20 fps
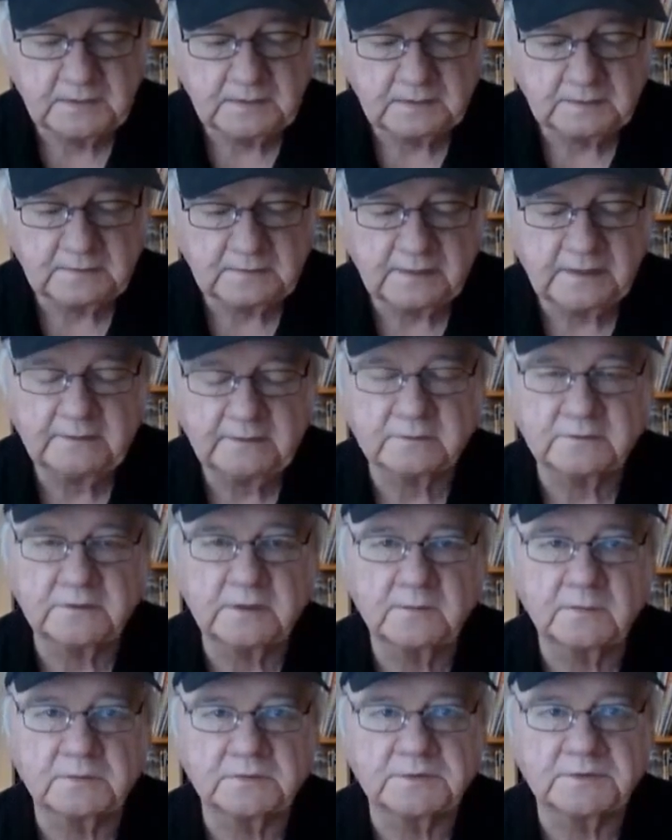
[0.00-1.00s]
Contenders
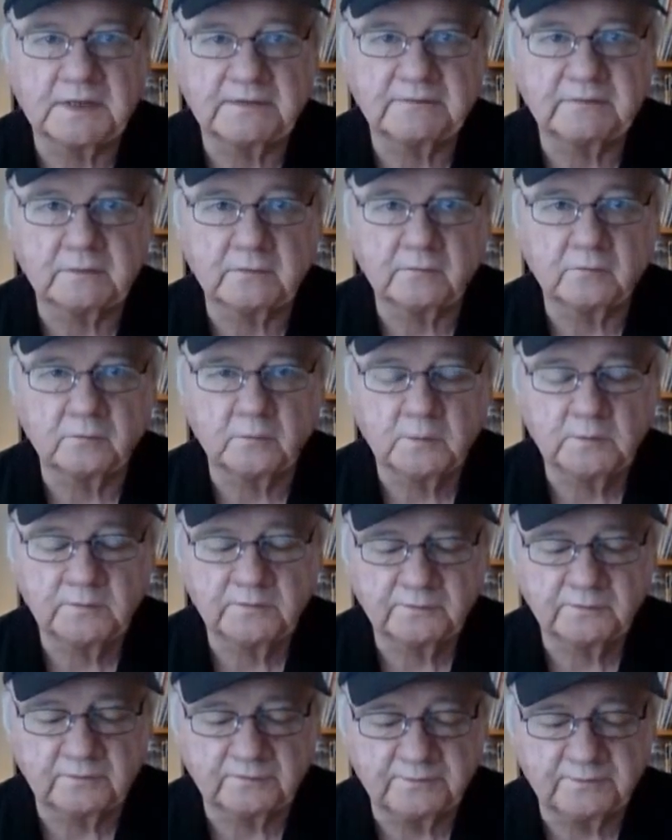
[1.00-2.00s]
number seven, Groom
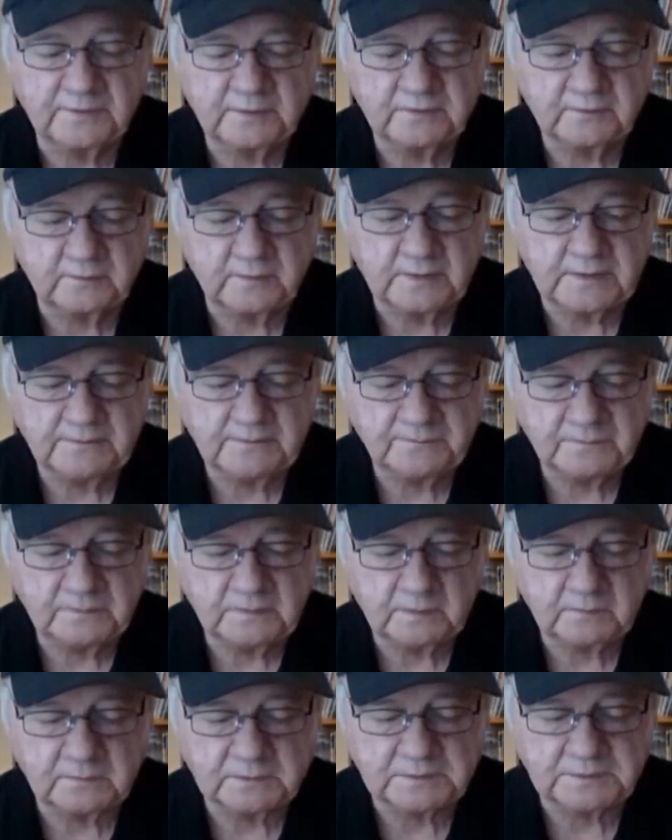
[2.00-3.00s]
for Victory.
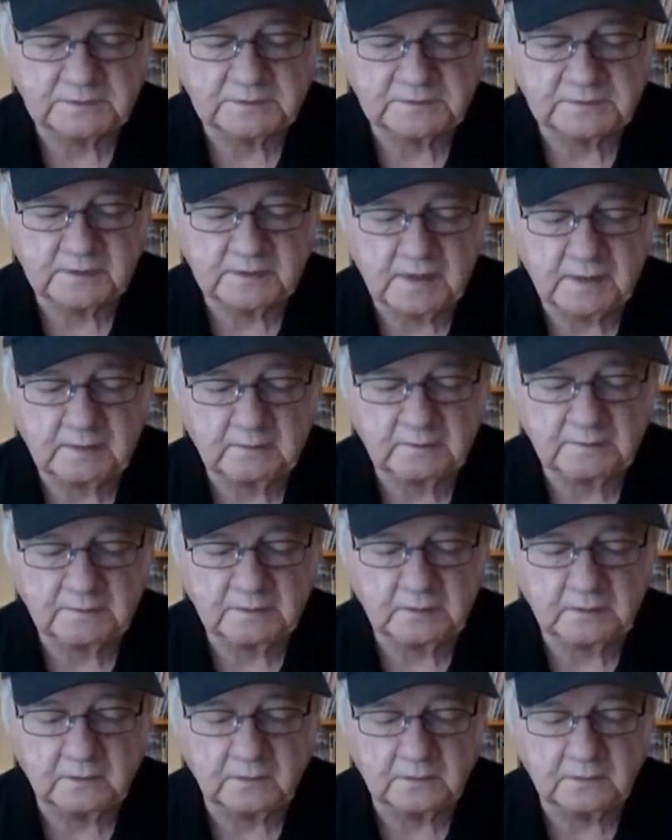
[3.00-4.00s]
Number six, Inherit
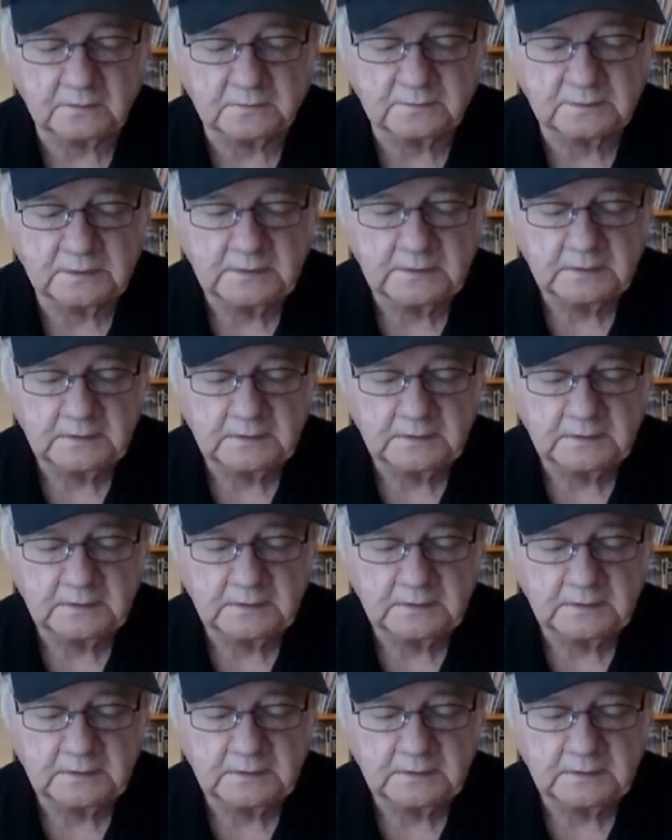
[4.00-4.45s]
the Gold.